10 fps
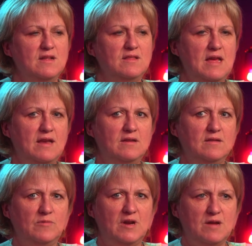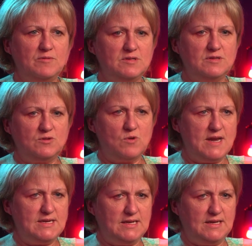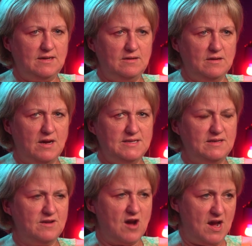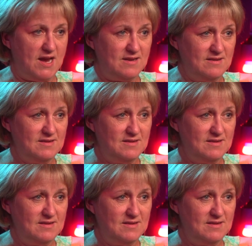Then when I was 20, I did 9.